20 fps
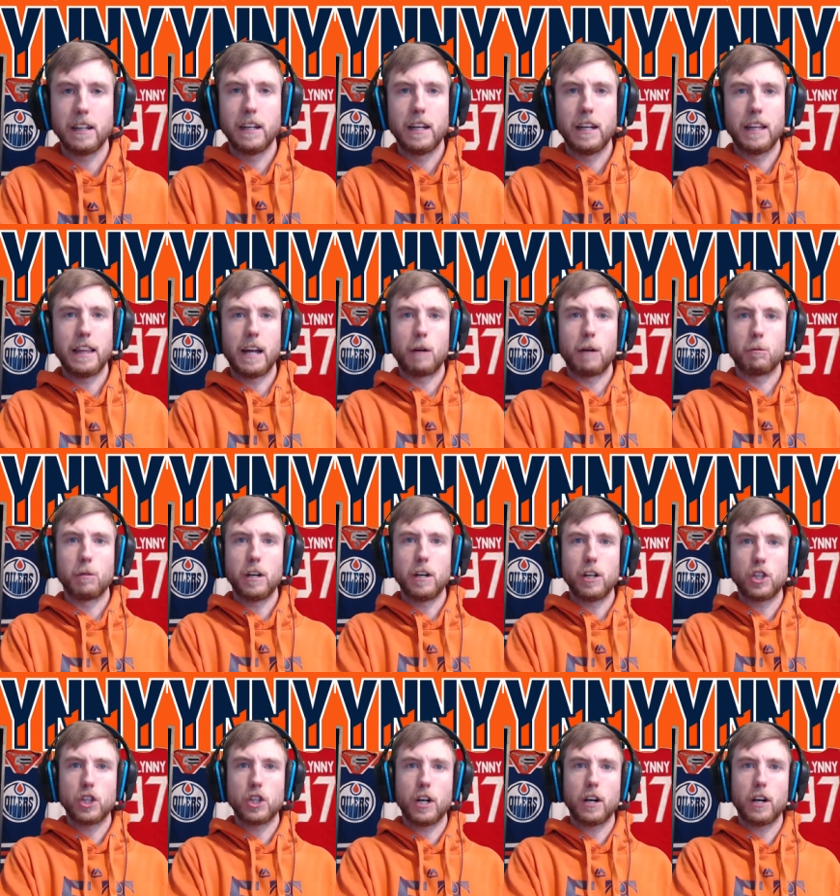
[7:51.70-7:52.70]
That wrist
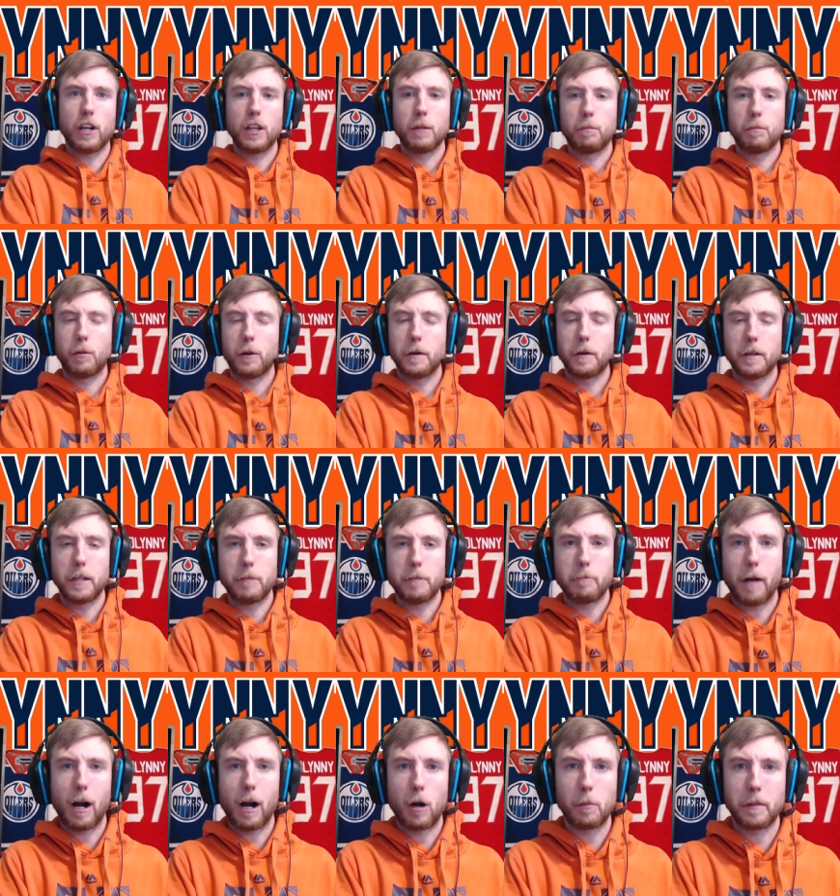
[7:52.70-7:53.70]
shot on the point on the
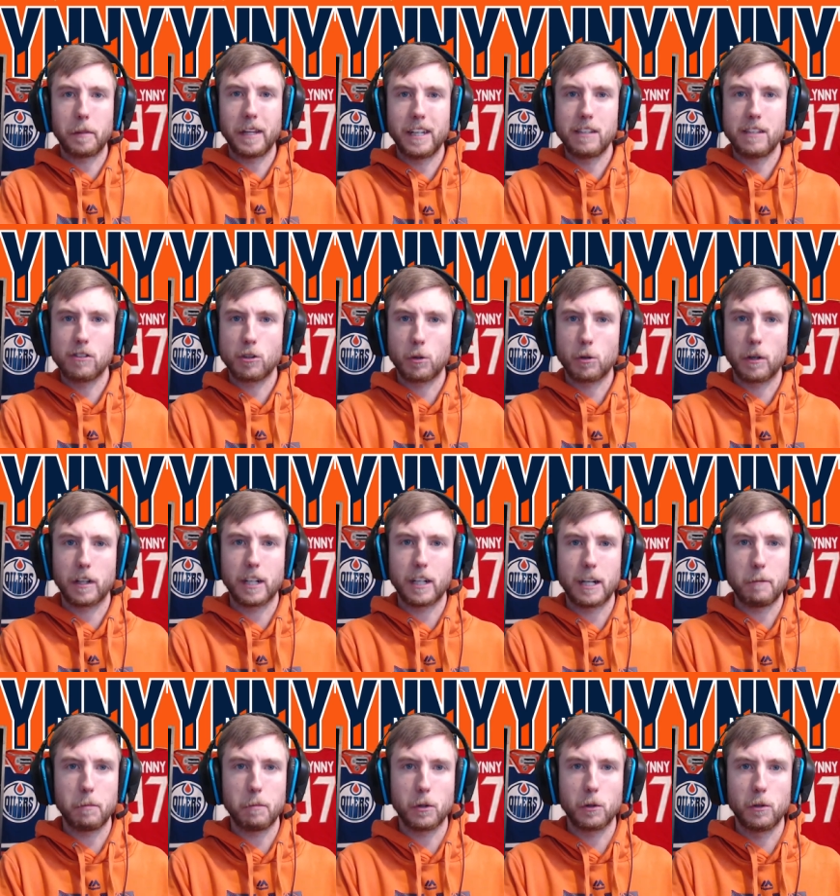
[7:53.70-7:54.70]
power play, he scored a
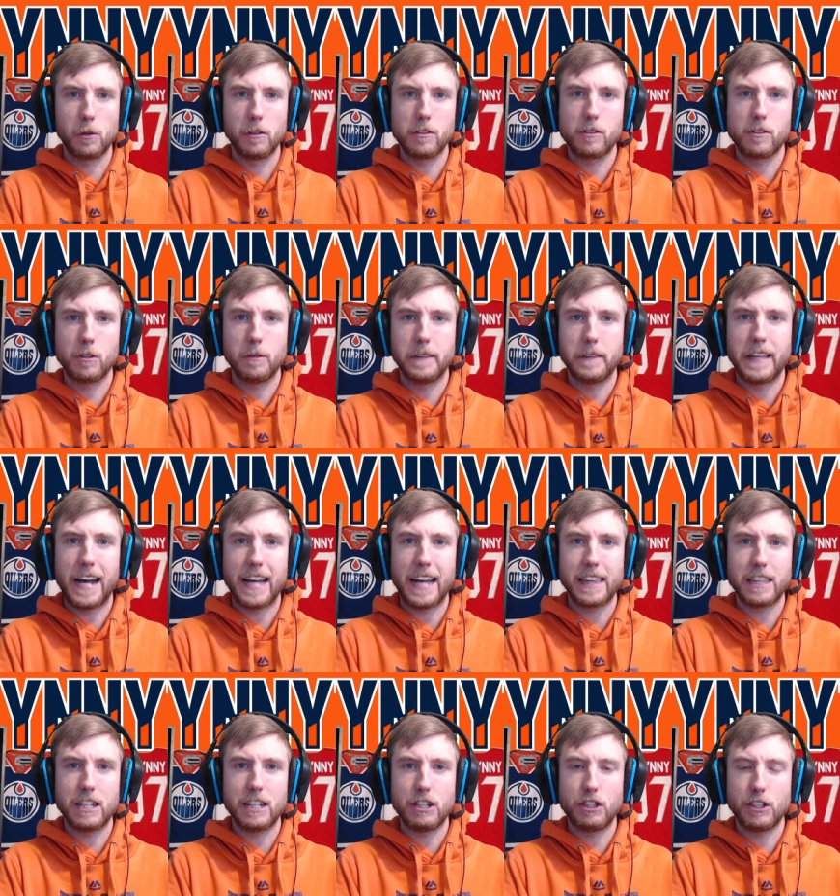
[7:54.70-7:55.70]
couple goals doing that
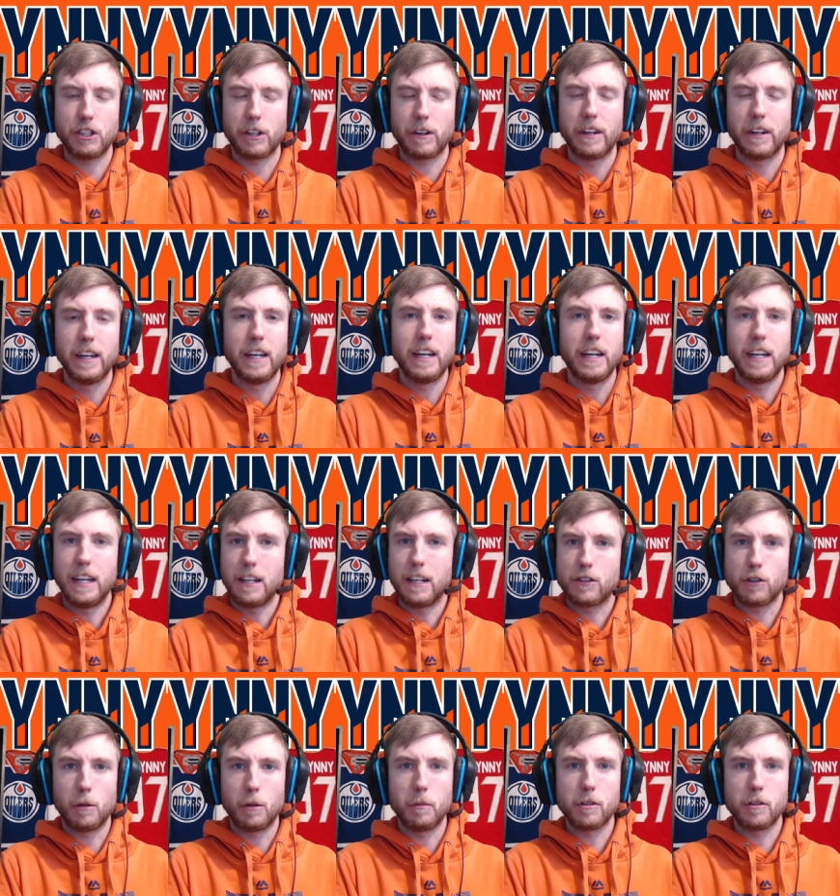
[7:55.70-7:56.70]
this year. It's
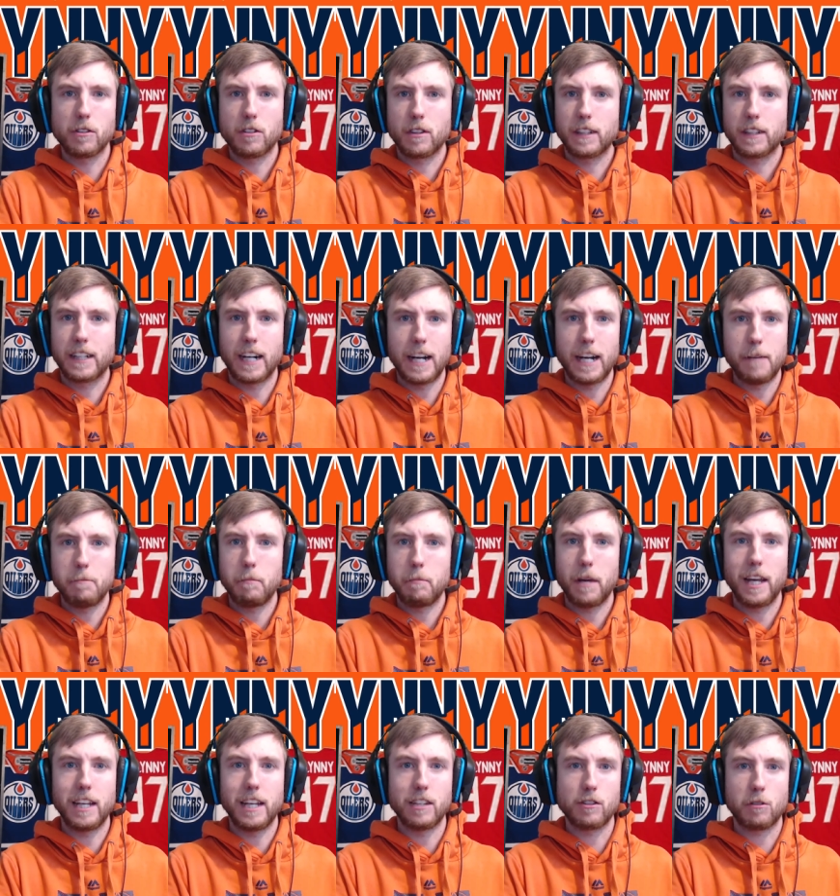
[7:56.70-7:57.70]
almost cut and
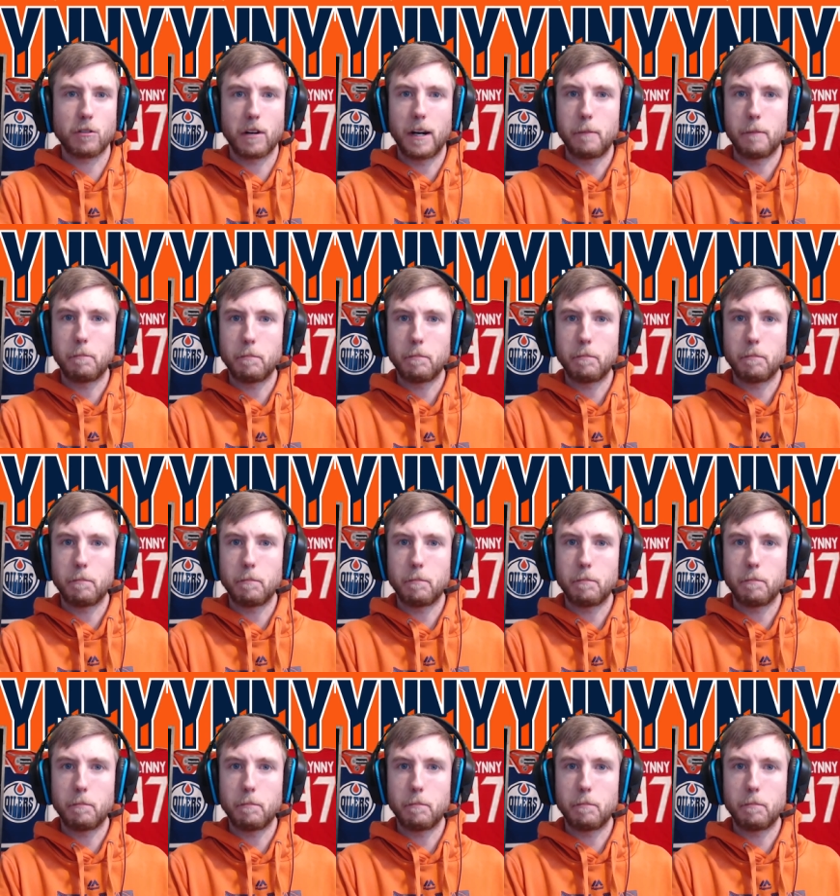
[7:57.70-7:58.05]
paste, right?